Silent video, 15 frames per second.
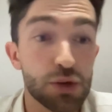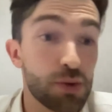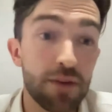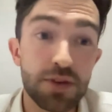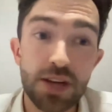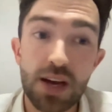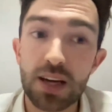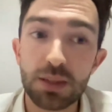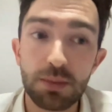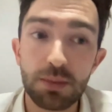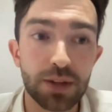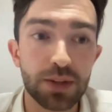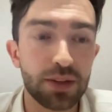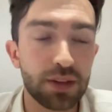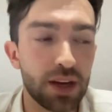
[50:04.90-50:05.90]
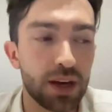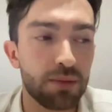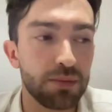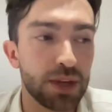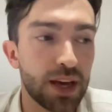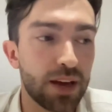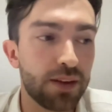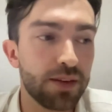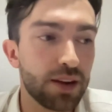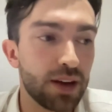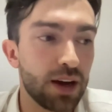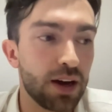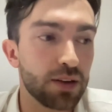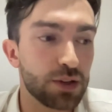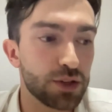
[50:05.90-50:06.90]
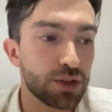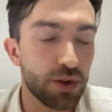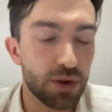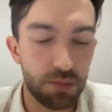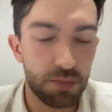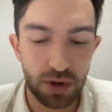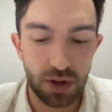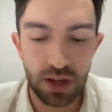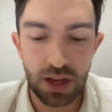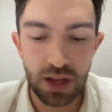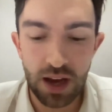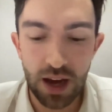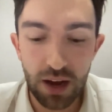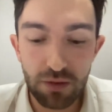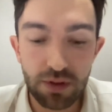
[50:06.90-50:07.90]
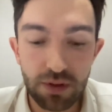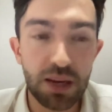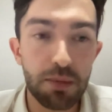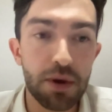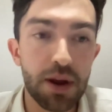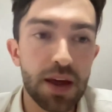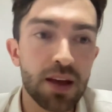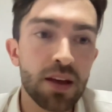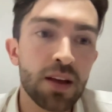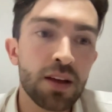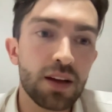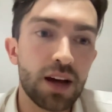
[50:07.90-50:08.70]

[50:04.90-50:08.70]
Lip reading: which we haven't talked about yet, which is notable, of Libre.